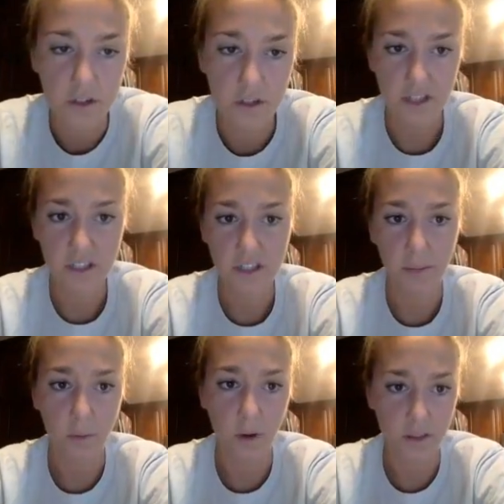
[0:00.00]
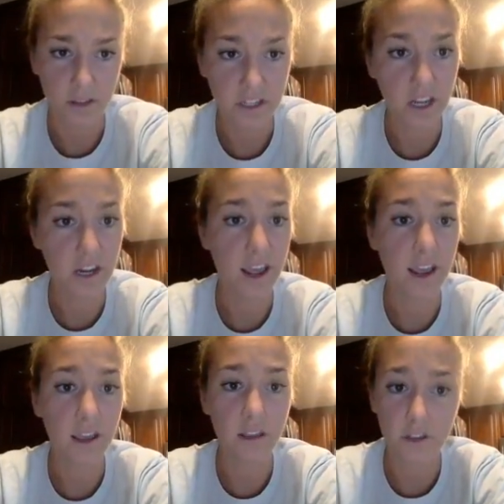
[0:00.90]
So that's step one. The
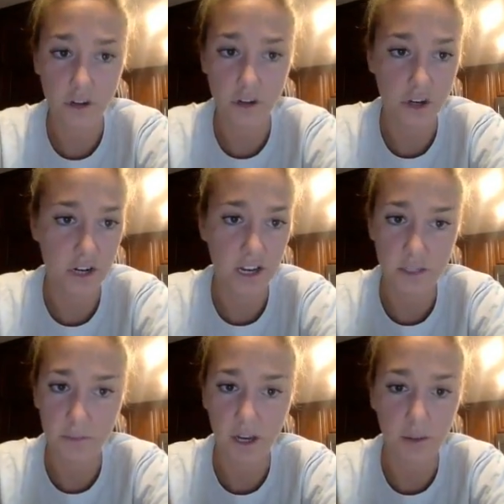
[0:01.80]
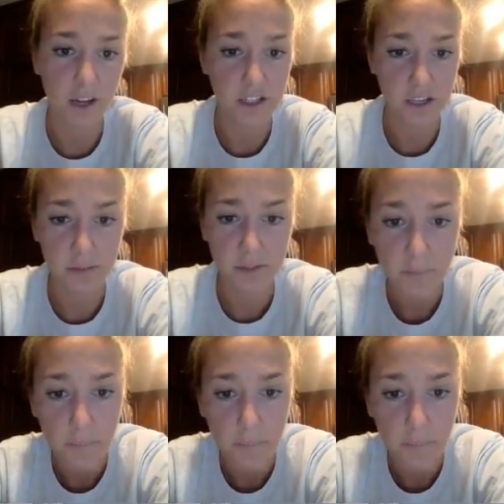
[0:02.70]
DNA, the structure has to become unzipped.